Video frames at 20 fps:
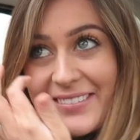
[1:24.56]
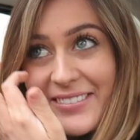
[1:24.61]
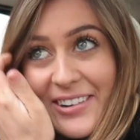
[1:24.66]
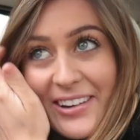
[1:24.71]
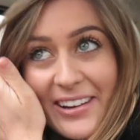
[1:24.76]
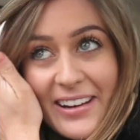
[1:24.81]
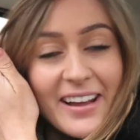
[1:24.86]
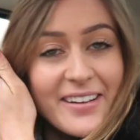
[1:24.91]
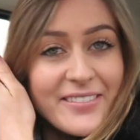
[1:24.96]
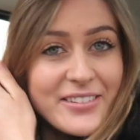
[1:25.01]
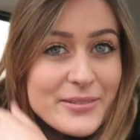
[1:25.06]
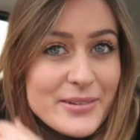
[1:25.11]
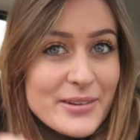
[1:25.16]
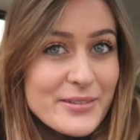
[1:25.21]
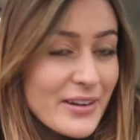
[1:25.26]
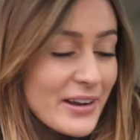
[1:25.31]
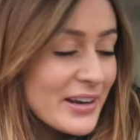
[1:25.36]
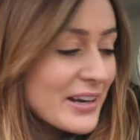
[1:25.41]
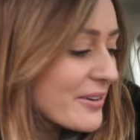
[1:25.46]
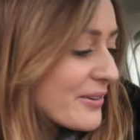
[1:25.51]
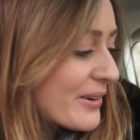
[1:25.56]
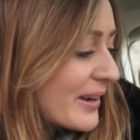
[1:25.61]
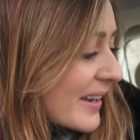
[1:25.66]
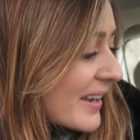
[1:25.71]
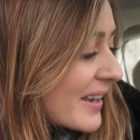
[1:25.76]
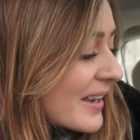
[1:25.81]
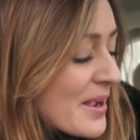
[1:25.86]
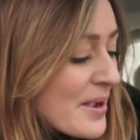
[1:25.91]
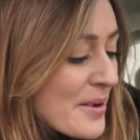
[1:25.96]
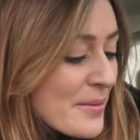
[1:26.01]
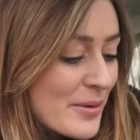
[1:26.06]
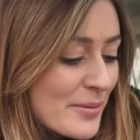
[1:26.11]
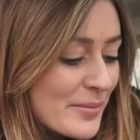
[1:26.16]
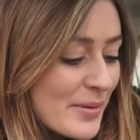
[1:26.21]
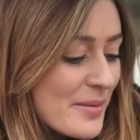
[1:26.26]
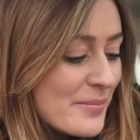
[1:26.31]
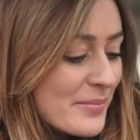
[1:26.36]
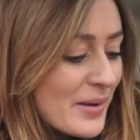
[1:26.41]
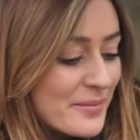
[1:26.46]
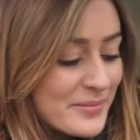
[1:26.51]
everyone. I have to be very quick, but
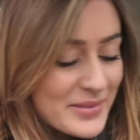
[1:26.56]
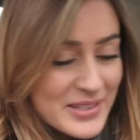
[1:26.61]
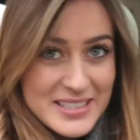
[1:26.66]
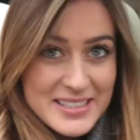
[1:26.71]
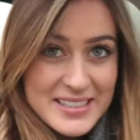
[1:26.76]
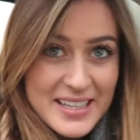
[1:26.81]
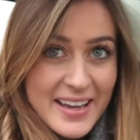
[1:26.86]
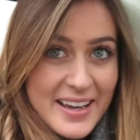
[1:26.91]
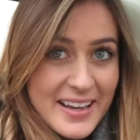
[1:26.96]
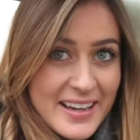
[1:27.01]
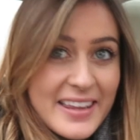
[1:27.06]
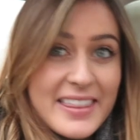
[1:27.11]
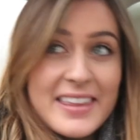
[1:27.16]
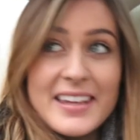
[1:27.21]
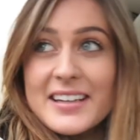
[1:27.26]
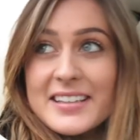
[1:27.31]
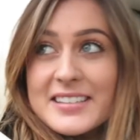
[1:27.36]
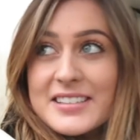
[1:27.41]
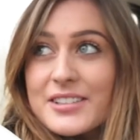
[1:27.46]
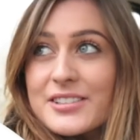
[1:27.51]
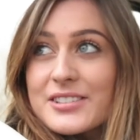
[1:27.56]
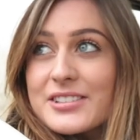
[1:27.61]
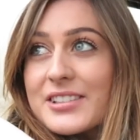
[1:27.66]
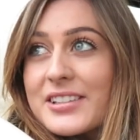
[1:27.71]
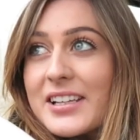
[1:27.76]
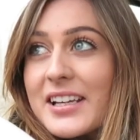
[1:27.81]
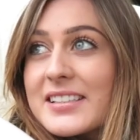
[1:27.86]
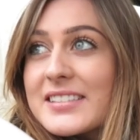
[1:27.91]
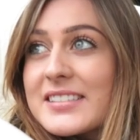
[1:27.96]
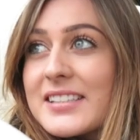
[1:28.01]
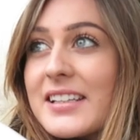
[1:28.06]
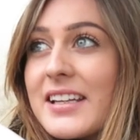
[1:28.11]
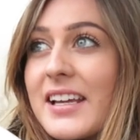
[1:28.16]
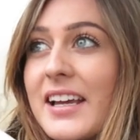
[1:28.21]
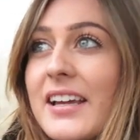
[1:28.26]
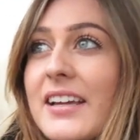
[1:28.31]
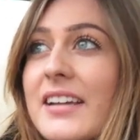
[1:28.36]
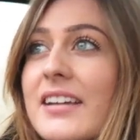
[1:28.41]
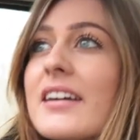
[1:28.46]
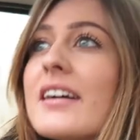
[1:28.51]
my mum is staying. I think I told you
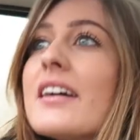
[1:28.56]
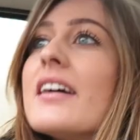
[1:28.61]
yesterday.